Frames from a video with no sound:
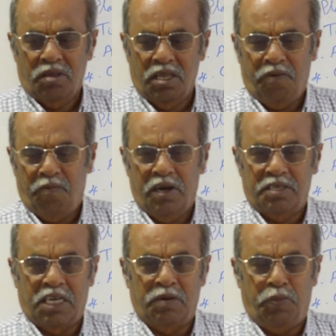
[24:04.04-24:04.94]

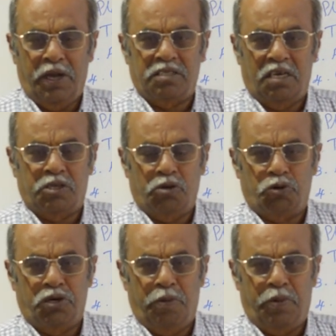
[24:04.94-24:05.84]
the 10 page or
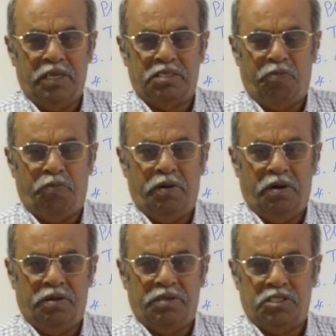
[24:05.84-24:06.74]
20 page of
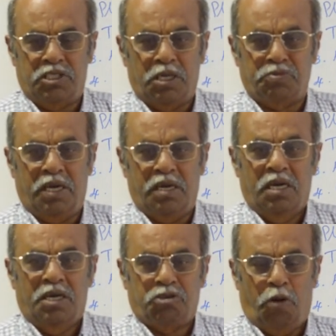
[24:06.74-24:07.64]
subject
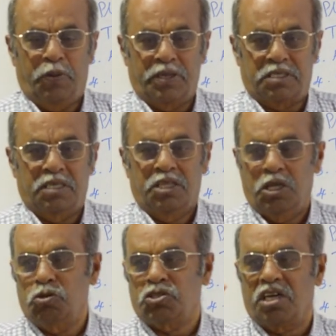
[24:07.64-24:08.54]
topics,
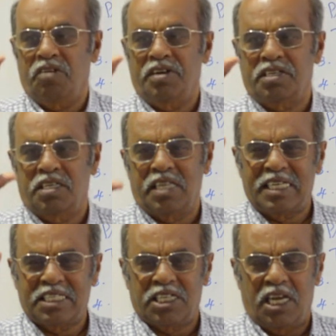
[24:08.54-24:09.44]
they used to give it in the
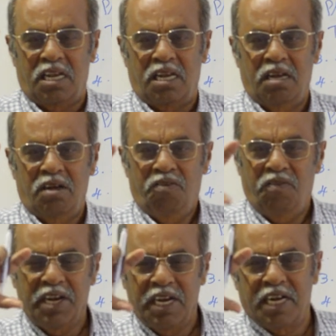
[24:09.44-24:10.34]
nutshell,
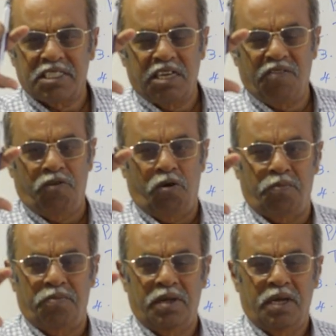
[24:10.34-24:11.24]
very nutshell form.